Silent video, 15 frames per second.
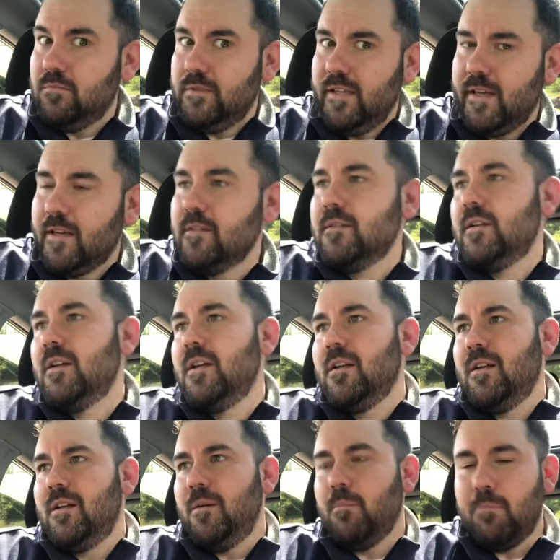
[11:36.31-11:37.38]
Yeah,
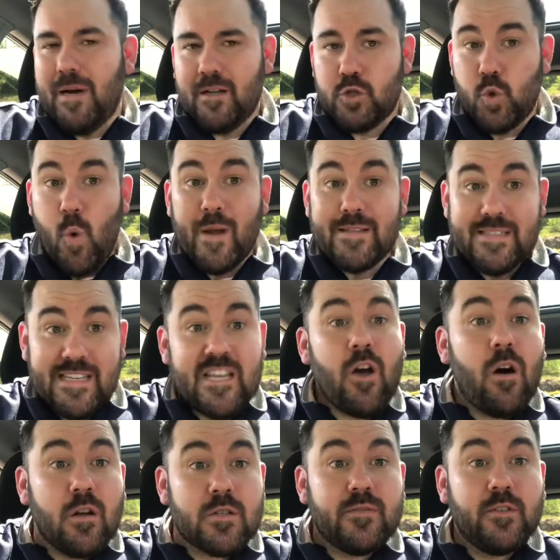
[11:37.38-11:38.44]
about 20
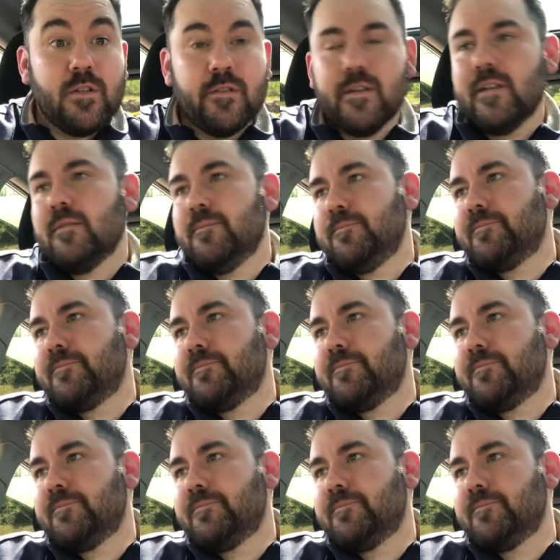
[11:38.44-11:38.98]
yards further.